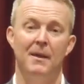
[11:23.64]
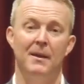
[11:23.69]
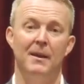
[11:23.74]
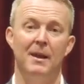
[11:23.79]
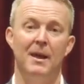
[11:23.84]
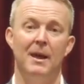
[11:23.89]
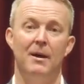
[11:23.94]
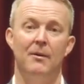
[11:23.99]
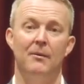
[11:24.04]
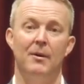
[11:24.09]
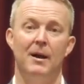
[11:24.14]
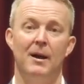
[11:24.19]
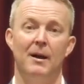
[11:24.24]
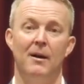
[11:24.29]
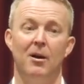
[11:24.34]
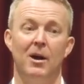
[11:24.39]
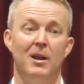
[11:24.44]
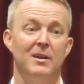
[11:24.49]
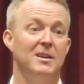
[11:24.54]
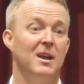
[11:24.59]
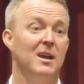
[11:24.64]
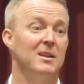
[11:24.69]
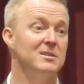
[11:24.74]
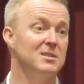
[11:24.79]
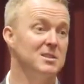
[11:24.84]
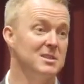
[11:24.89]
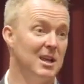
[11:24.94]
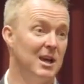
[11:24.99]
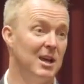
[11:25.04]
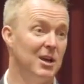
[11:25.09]
Now, uh, I'd done
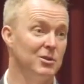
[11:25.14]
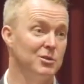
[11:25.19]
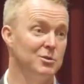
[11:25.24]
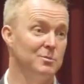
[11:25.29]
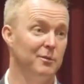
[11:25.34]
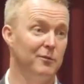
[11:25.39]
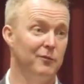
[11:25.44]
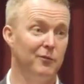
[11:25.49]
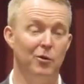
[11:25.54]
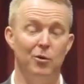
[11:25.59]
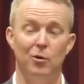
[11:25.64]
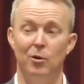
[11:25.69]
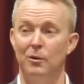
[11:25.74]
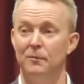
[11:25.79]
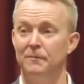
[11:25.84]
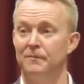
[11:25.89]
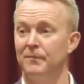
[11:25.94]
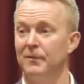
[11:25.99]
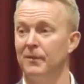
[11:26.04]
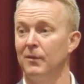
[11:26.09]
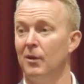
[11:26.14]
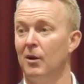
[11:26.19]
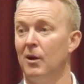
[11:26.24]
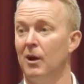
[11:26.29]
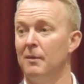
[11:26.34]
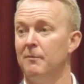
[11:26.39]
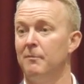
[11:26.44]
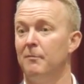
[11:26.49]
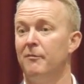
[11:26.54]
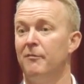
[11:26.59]
sales before.
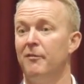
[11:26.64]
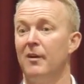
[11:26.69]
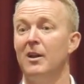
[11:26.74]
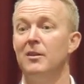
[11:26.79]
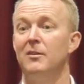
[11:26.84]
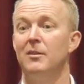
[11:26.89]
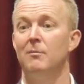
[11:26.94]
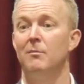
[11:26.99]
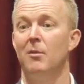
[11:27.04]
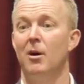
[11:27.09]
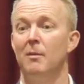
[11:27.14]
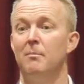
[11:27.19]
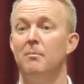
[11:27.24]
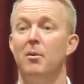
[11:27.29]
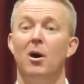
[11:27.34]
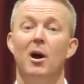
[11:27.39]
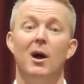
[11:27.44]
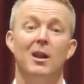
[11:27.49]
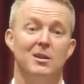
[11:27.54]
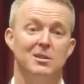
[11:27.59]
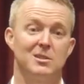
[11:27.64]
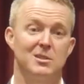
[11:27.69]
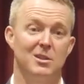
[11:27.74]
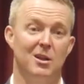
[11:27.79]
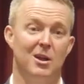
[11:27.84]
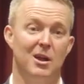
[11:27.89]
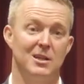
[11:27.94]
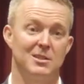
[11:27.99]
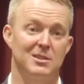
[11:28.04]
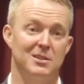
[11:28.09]
I funded my pilot's
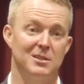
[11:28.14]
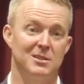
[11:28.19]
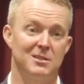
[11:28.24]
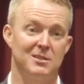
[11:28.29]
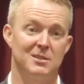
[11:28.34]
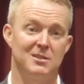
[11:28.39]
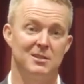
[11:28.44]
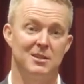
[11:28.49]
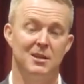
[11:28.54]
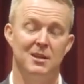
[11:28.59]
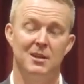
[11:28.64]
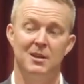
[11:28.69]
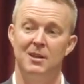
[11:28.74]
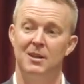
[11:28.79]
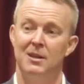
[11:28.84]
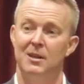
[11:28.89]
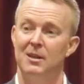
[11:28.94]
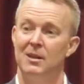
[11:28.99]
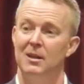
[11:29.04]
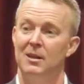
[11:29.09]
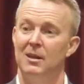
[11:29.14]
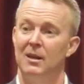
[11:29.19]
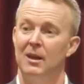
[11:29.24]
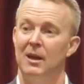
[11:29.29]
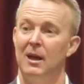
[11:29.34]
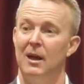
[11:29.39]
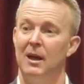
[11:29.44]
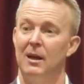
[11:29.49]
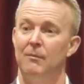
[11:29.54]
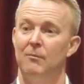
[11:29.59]
license,
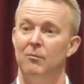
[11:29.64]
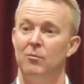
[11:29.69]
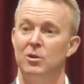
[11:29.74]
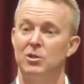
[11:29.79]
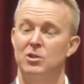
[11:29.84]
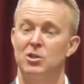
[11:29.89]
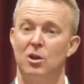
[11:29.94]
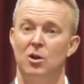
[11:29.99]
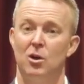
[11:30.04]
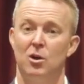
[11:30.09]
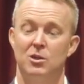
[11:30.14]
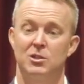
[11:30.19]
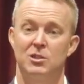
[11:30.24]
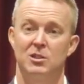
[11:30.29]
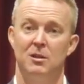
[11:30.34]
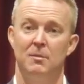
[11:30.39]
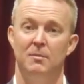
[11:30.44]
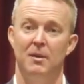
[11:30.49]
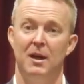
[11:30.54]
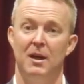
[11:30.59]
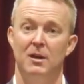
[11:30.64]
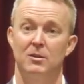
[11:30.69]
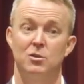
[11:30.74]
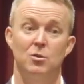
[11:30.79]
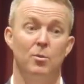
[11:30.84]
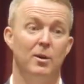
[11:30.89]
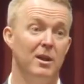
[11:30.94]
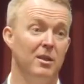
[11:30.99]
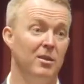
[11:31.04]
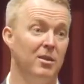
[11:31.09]
um, which cost about
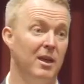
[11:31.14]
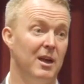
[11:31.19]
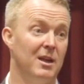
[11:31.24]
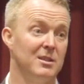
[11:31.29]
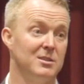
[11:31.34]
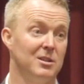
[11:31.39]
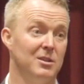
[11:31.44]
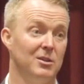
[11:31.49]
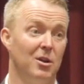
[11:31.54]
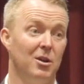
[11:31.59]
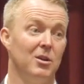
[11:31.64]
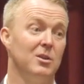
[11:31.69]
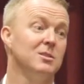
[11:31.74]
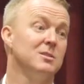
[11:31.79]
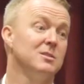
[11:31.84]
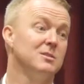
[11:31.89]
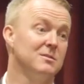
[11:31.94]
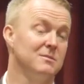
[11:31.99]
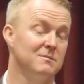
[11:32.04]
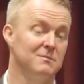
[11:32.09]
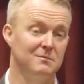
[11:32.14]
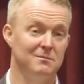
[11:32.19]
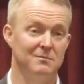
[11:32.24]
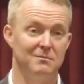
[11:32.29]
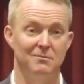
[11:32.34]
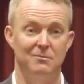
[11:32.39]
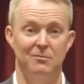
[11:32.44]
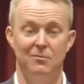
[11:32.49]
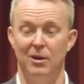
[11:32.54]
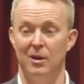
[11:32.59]
$20,000
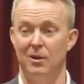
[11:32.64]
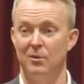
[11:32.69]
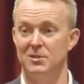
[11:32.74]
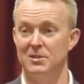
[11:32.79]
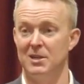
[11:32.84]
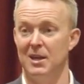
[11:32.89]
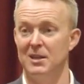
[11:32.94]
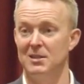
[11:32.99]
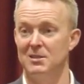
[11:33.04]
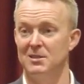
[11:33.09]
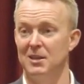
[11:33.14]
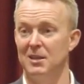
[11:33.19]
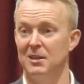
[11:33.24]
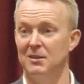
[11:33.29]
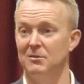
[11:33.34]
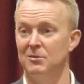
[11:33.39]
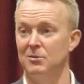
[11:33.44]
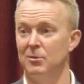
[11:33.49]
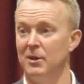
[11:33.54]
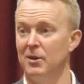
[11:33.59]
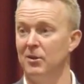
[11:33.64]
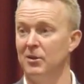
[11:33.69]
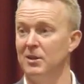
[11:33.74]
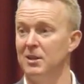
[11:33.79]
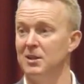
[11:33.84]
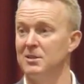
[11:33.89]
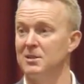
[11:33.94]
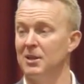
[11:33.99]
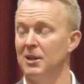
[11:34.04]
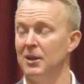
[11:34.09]
when I was 18, 20 odd
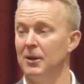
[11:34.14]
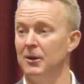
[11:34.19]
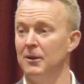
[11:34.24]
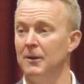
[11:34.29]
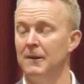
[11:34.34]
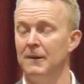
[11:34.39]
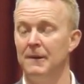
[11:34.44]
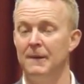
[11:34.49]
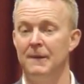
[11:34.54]
years ago